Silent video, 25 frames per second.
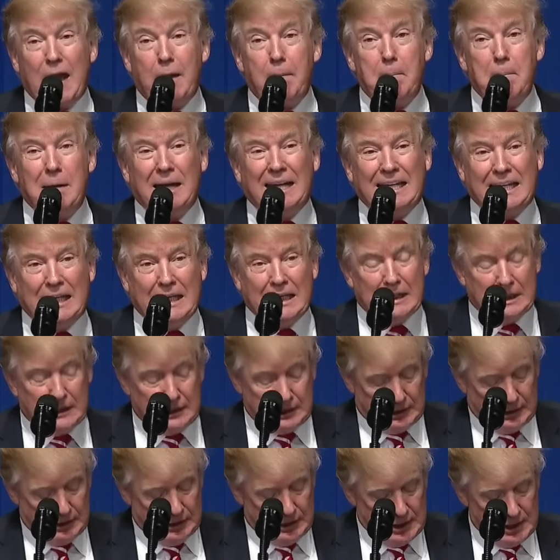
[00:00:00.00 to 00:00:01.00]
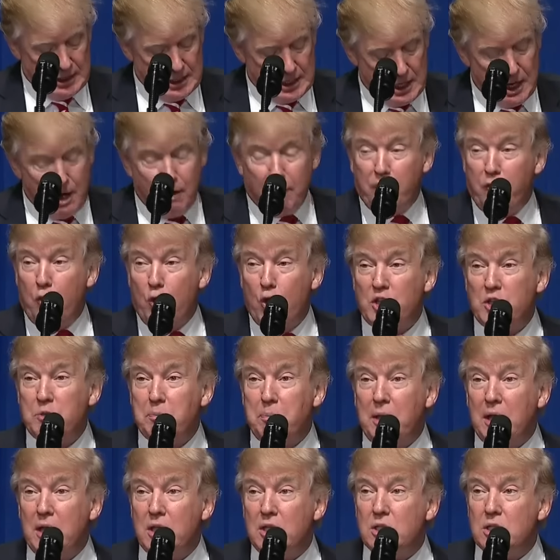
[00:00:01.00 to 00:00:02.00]
at MacDill Air Force
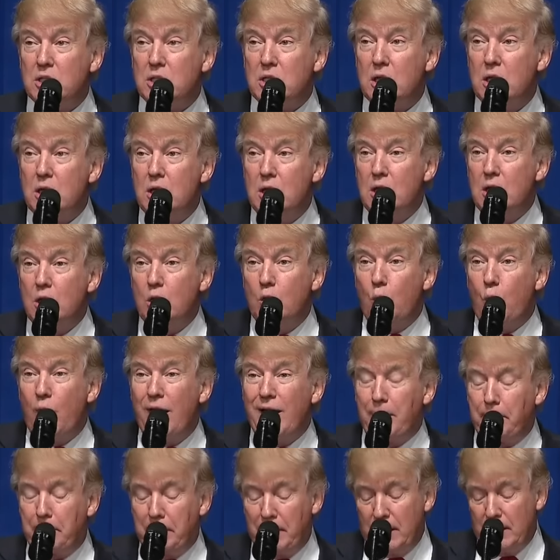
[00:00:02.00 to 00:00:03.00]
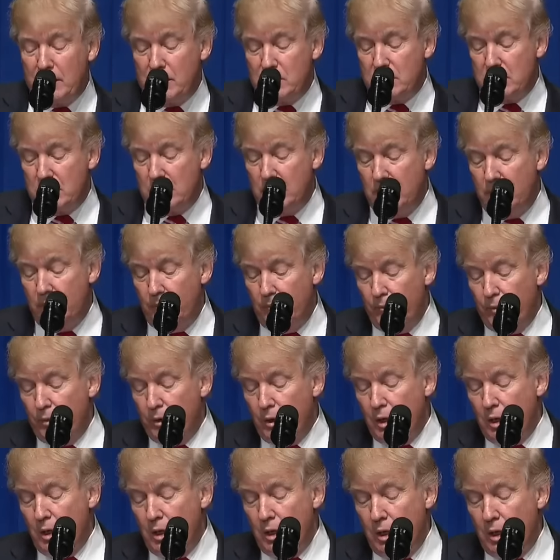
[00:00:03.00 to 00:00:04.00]
Base. Quite a place.
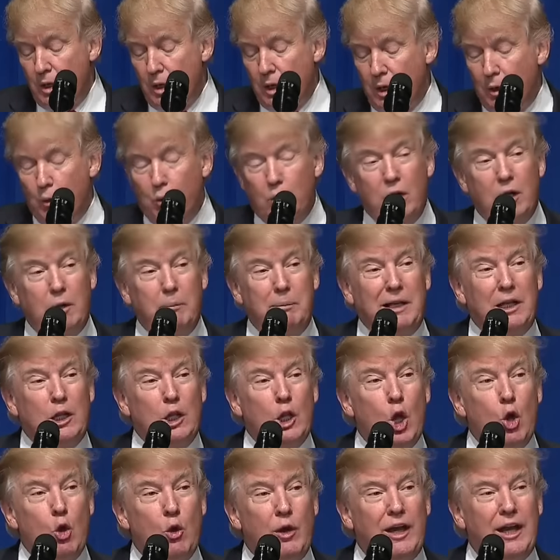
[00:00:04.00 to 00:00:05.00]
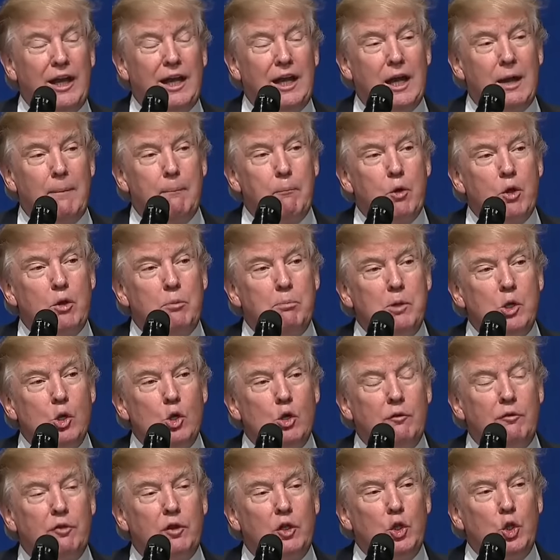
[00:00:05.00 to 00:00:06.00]
And we're going to be loading it up with
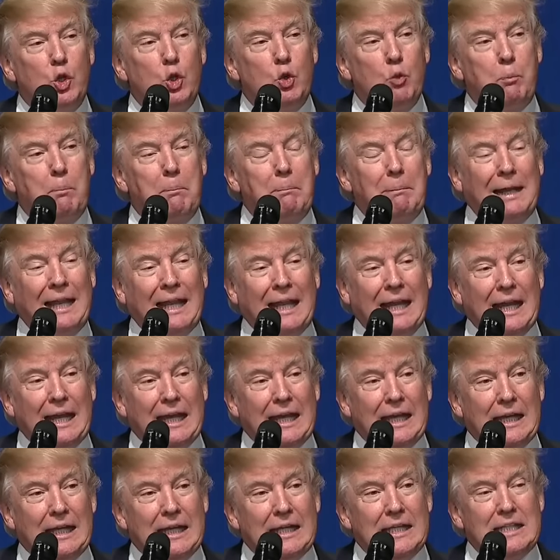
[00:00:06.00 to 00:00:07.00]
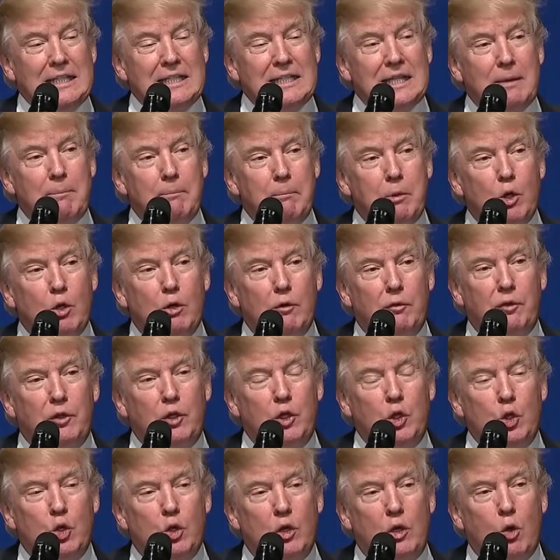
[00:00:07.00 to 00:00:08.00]
beautiful new planes and beautiful
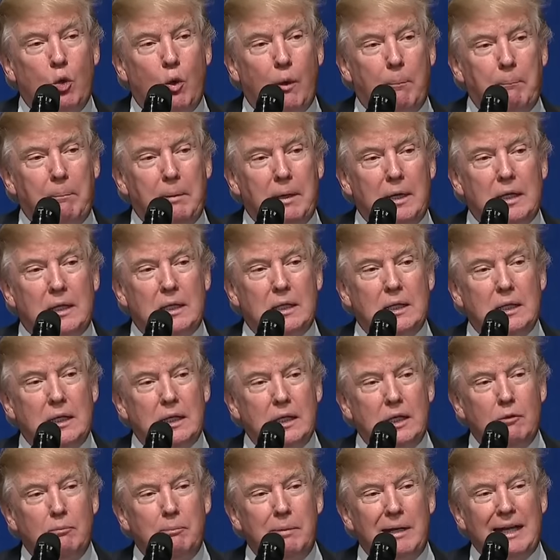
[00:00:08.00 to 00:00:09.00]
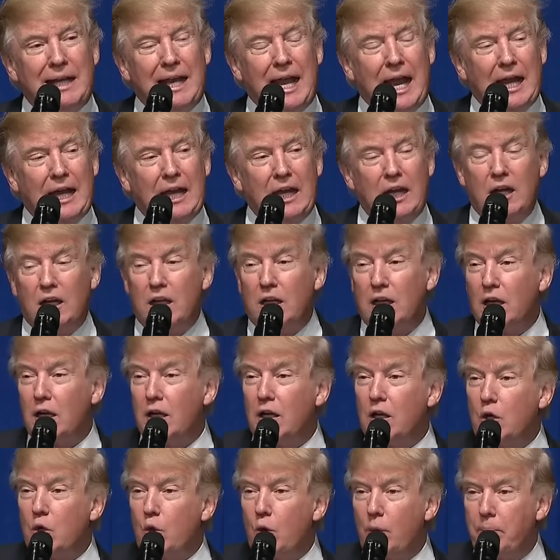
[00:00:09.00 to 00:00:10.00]
new equipment. You've been lacking a
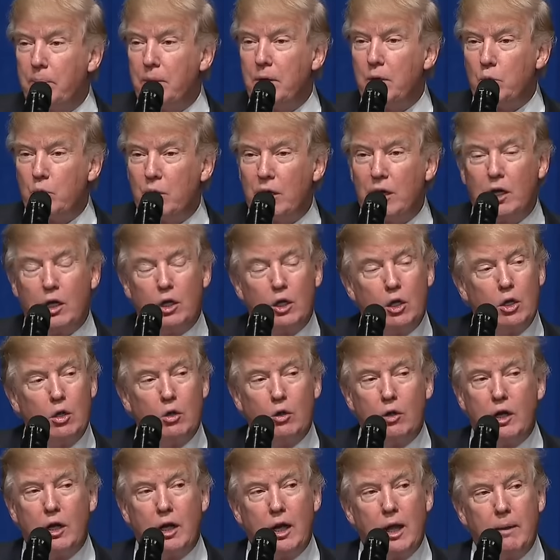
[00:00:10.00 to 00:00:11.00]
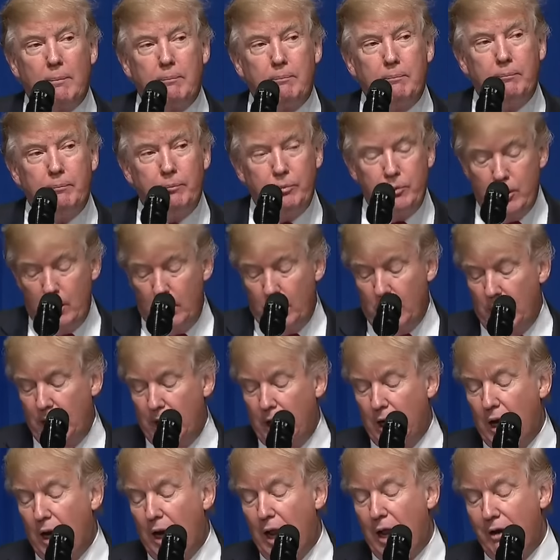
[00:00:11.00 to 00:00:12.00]
little equipment. We're going to load it up. You're going to
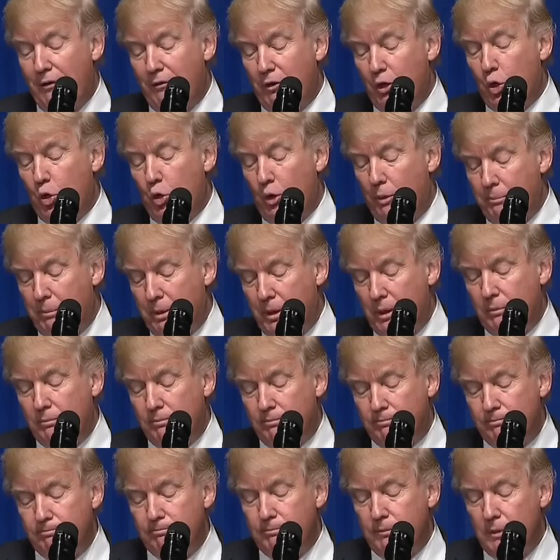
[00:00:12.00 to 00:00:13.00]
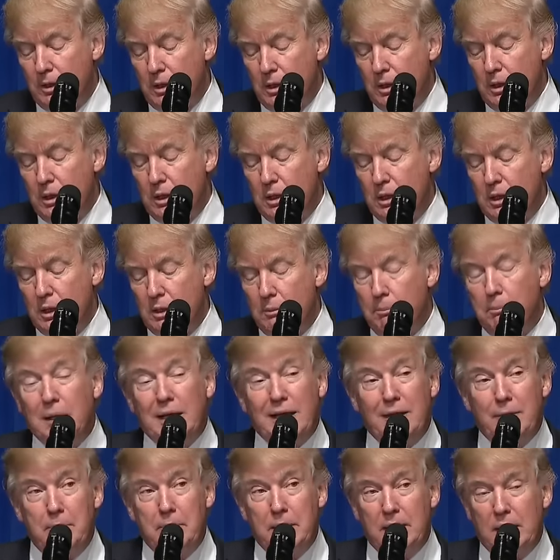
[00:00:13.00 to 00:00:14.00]
get a lot of equipment.
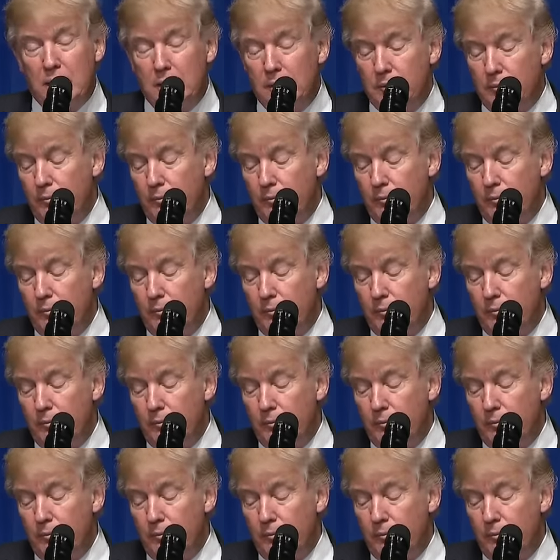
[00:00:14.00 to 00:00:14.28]
Believe me.